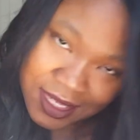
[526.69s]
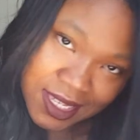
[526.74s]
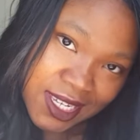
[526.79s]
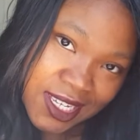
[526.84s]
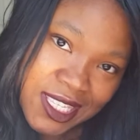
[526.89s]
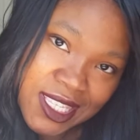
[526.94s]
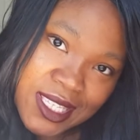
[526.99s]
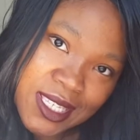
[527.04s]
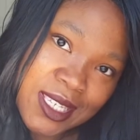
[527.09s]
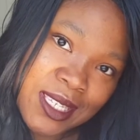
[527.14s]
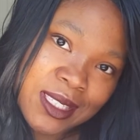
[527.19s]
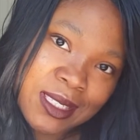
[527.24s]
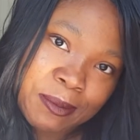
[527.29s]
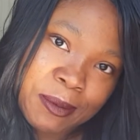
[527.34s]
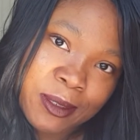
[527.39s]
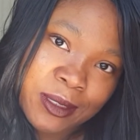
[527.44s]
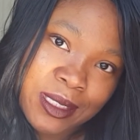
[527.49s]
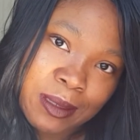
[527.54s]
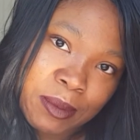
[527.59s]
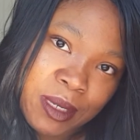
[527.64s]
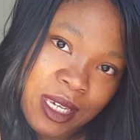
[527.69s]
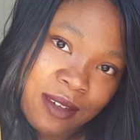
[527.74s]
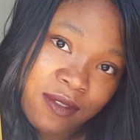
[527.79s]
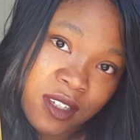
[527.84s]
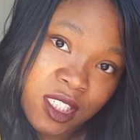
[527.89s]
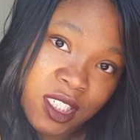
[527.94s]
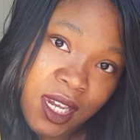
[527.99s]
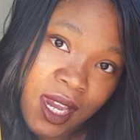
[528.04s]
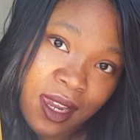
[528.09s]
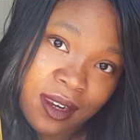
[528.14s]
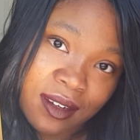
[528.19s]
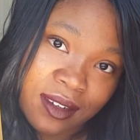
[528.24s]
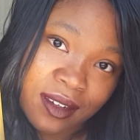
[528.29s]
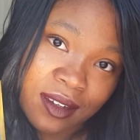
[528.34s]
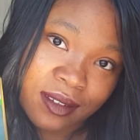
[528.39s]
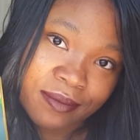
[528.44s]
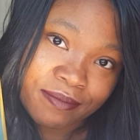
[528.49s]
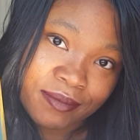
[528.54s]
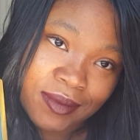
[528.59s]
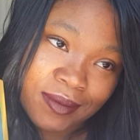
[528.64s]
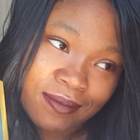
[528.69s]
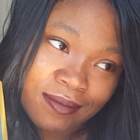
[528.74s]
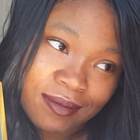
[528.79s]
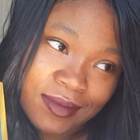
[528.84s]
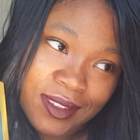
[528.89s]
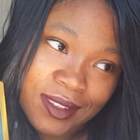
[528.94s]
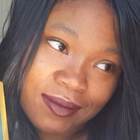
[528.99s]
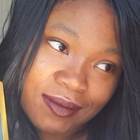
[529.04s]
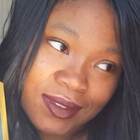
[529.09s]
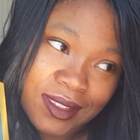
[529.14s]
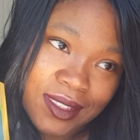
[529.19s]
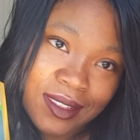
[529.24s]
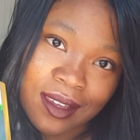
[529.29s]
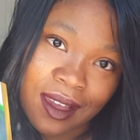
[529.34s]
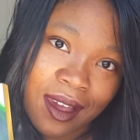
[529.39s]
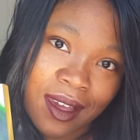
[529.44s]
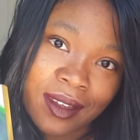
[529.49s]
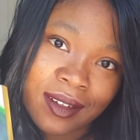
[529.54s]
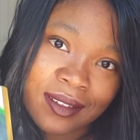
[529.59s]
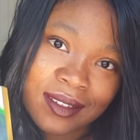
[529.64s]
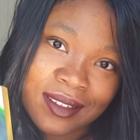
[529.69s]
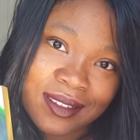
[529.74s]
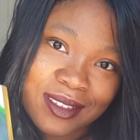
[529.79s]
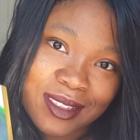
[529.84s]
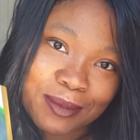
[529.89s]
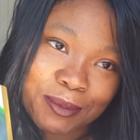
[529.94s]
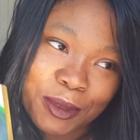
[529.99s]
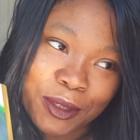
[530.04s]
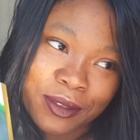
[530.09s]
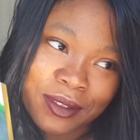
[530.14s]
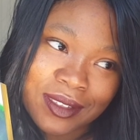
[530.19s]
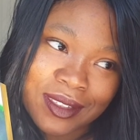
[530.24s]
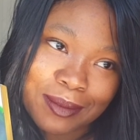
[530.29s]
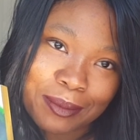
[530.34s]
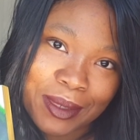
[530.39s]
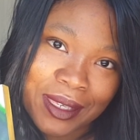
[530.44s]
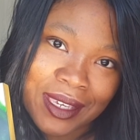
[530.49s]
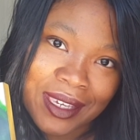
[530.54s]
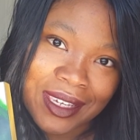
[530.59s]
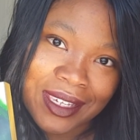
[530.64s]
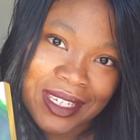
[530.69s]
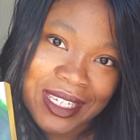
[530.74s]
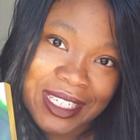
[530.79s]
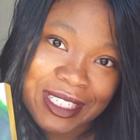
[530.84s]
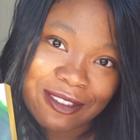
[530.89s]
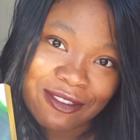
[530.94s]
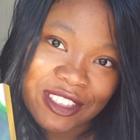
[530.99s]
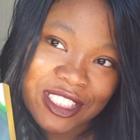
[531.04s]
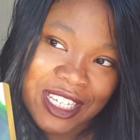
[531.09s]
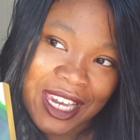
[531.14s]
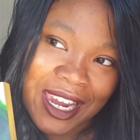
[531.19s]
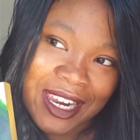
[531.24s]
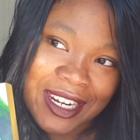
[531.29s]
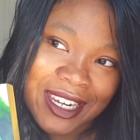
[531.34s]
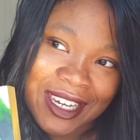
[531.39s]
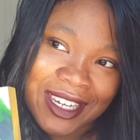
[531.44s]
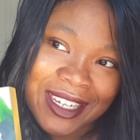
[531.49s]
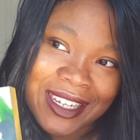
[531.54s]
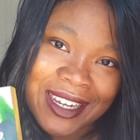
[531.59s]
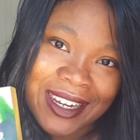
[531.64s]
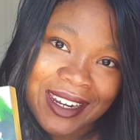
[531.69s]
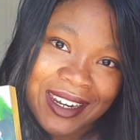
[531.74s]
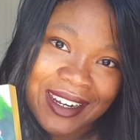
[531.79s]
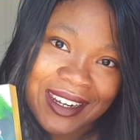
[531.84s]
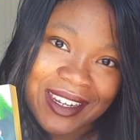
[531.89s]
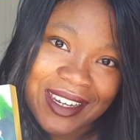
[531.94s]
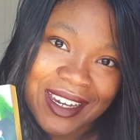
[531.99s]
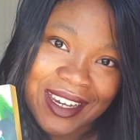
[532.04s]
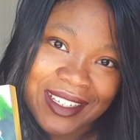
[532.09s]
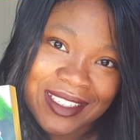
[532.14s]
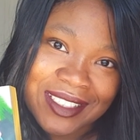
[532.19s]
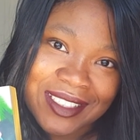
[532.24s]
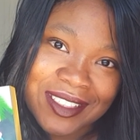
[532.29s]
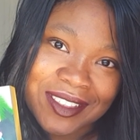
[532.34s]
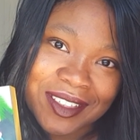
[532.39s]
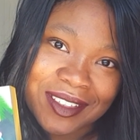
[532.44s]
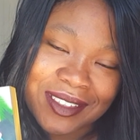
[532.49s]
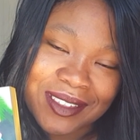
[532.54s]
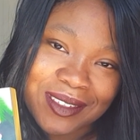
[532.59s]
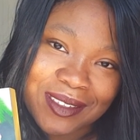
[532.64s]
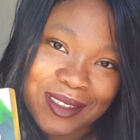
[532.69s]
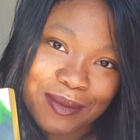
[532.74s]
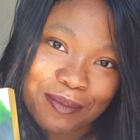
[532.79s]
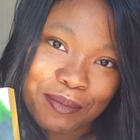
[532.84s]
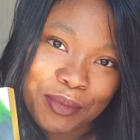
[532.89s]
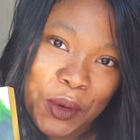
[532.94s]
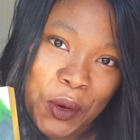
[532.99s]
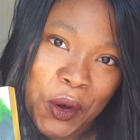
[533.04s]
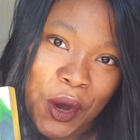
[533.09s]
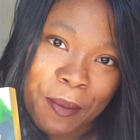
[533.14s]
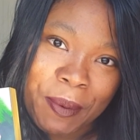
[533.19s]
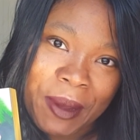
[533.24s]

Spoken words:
this is supposed to be a vagina. It's not supposed to be a vagina. It's just poor